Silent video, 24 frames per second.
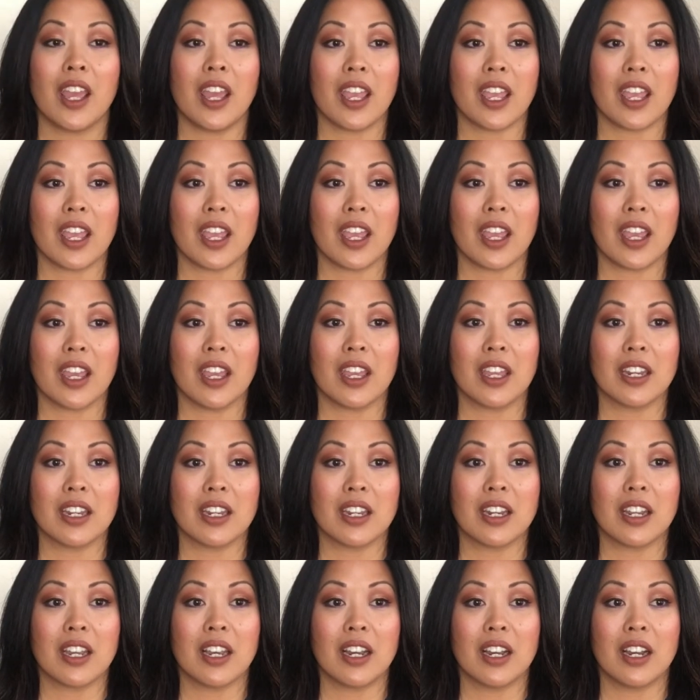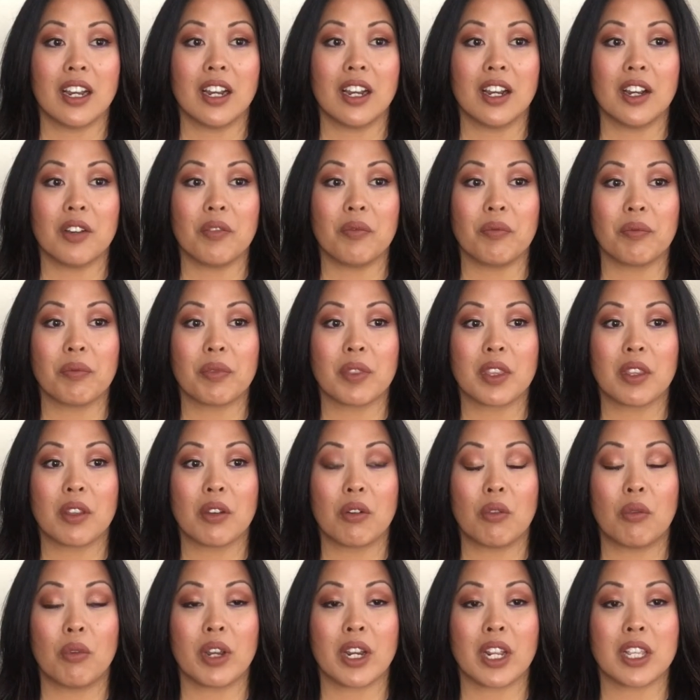And um,
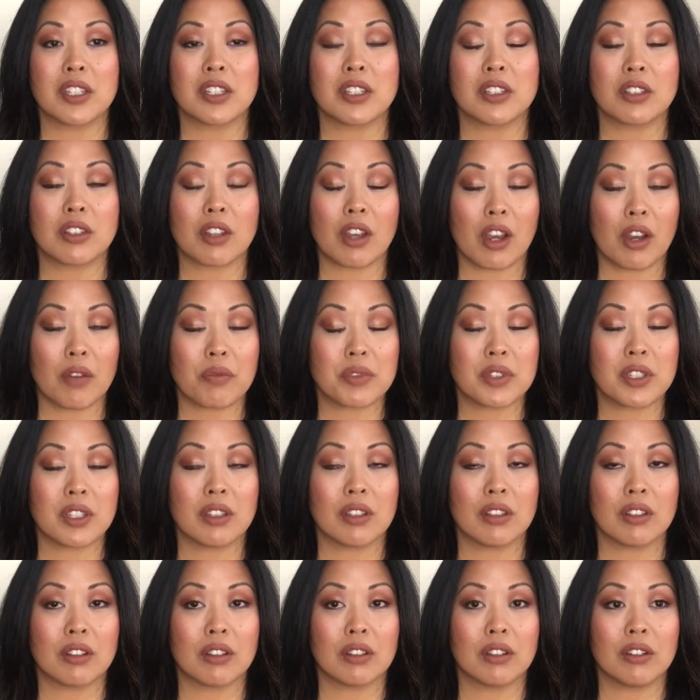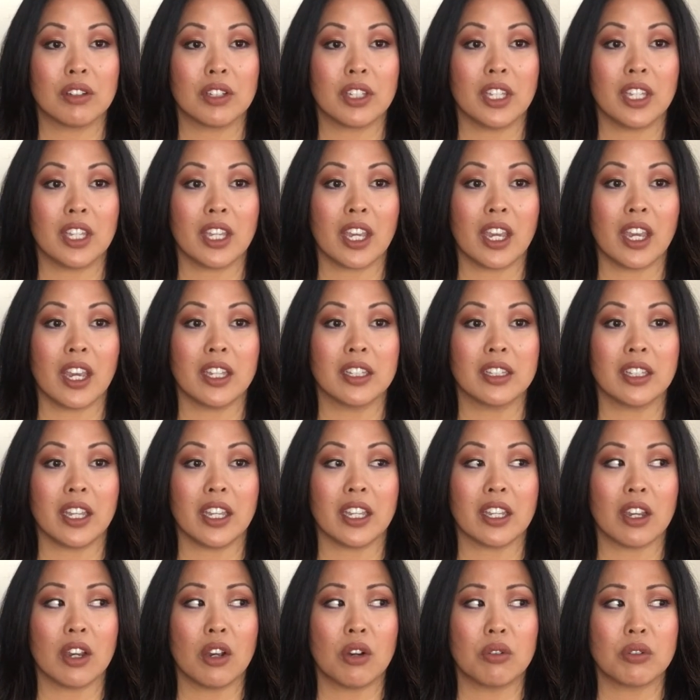when I stopped looking at
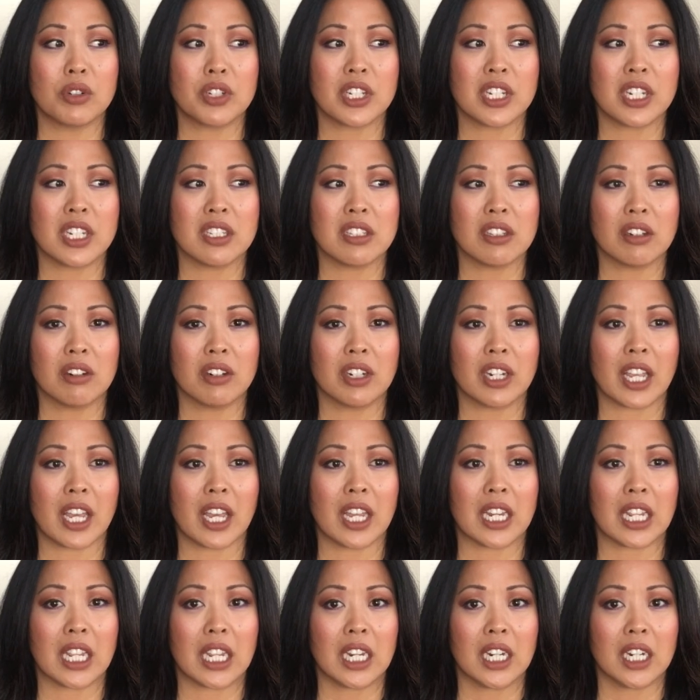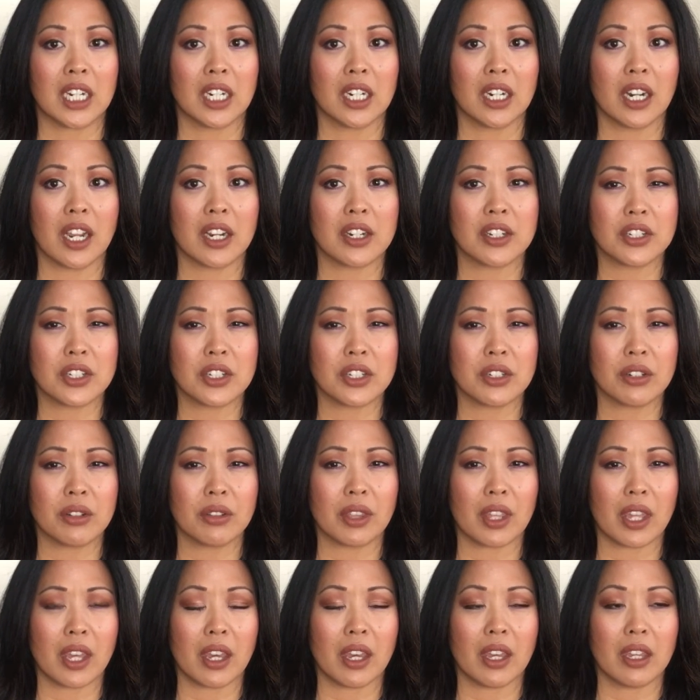like, oh, she's already at here, how'd she do
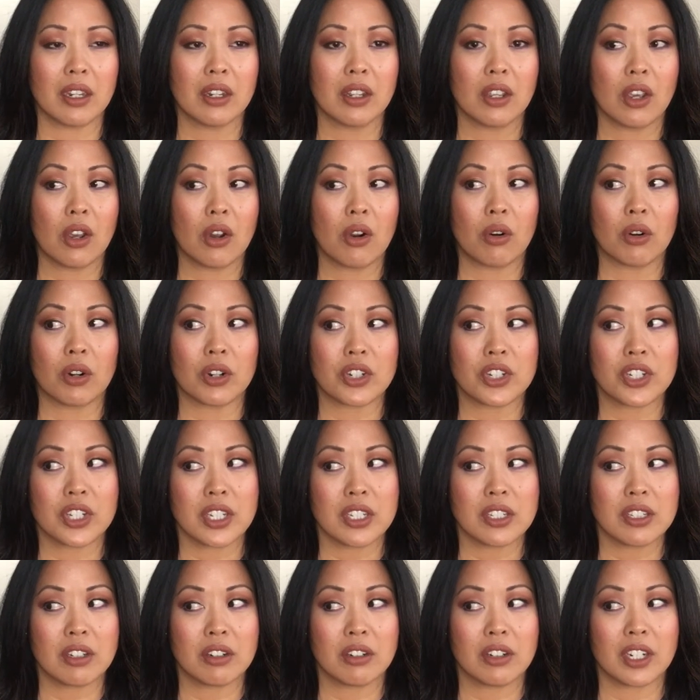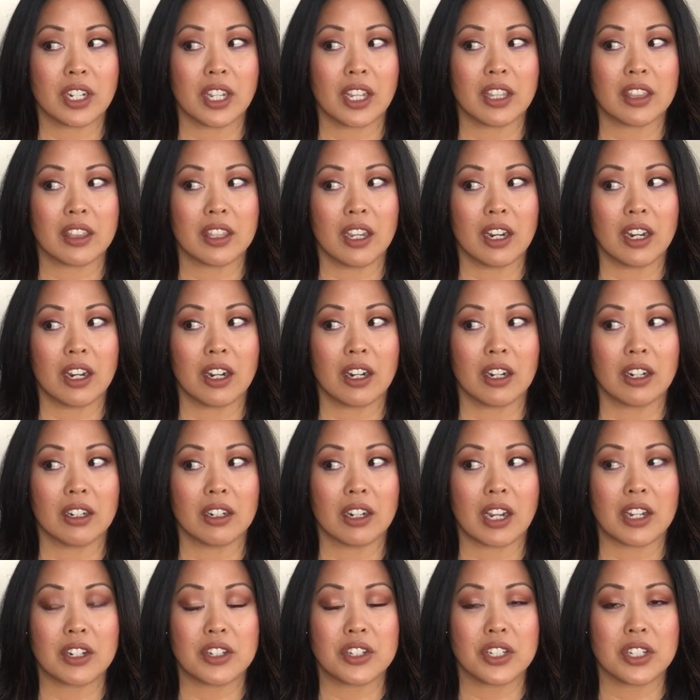that? Or she's already at there,
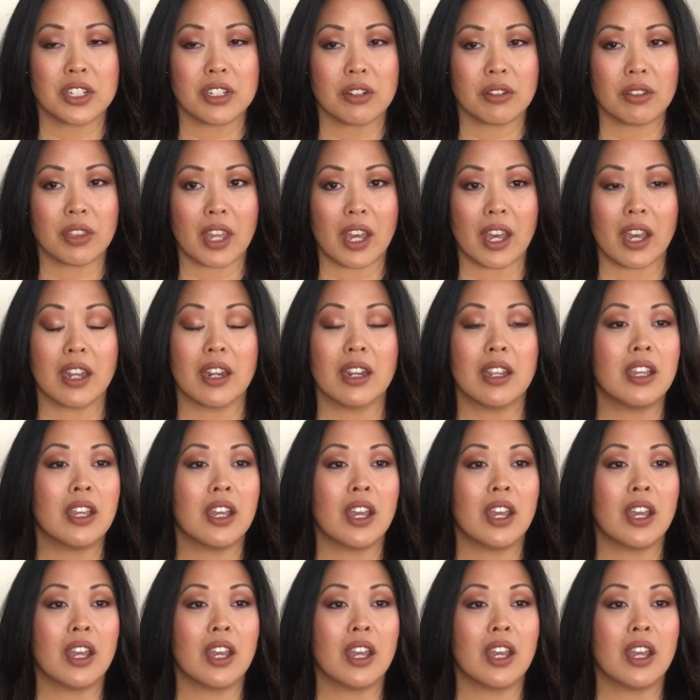how'd she do that?